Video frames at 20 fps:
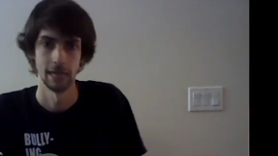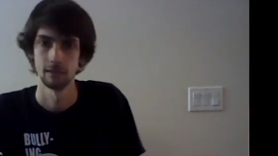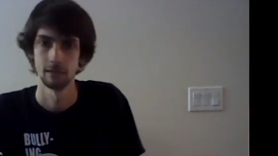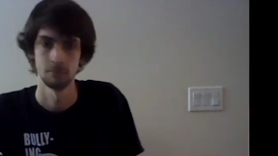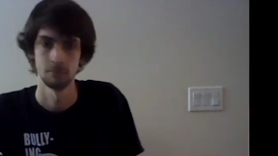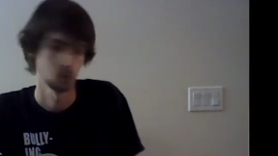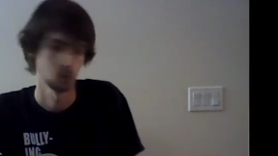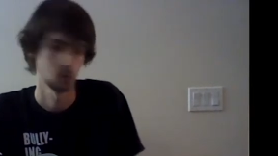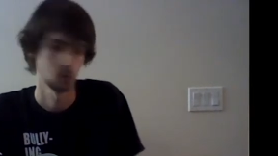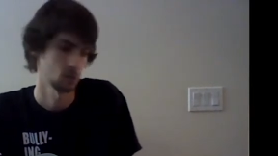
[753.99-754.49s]

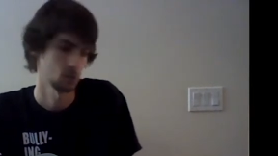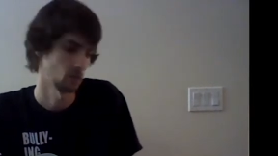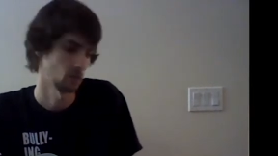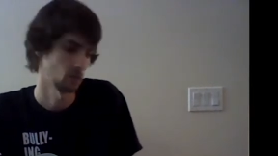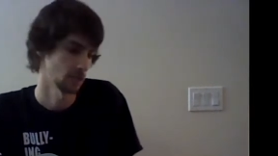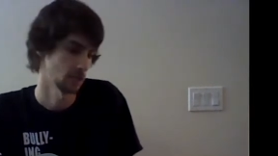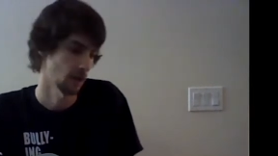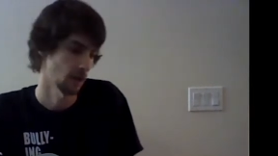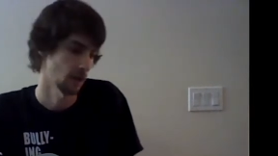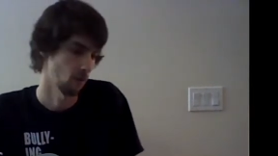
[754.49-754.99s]
just one
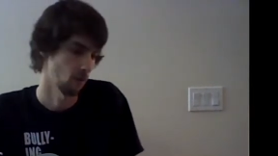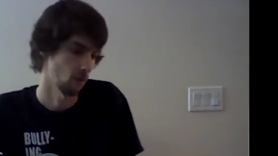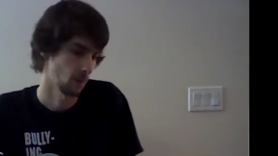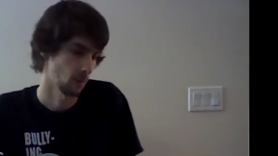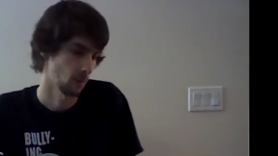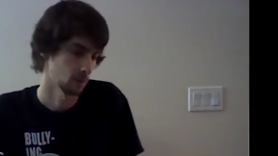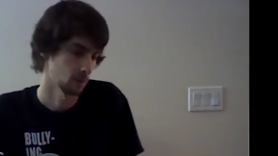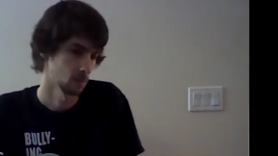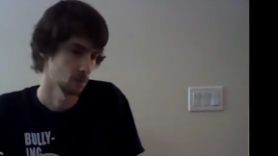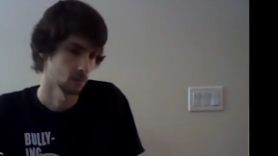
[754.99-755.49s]
scale.
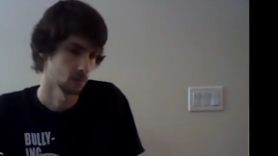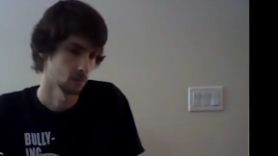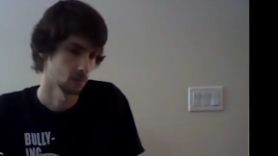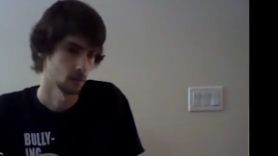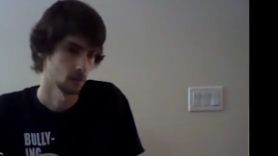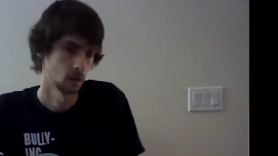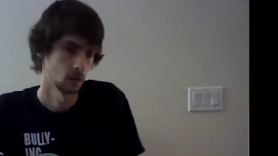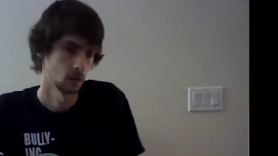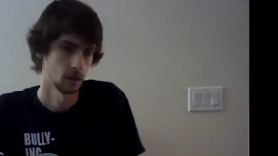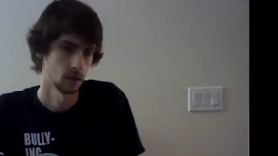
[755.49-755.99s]

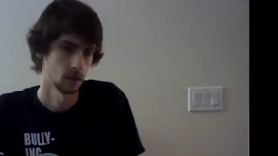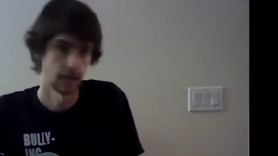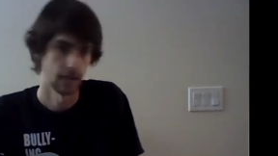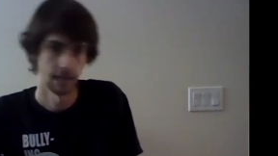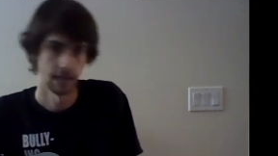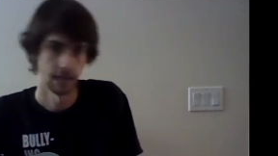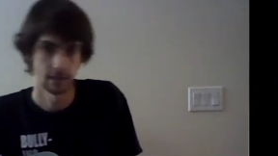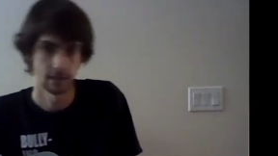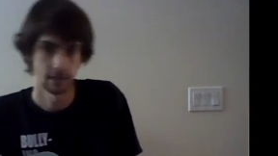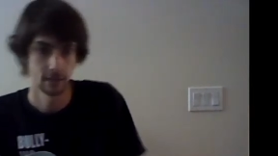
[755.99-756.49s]

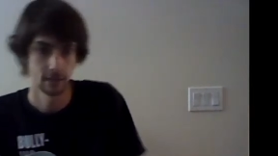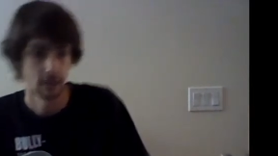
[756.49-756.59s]
And if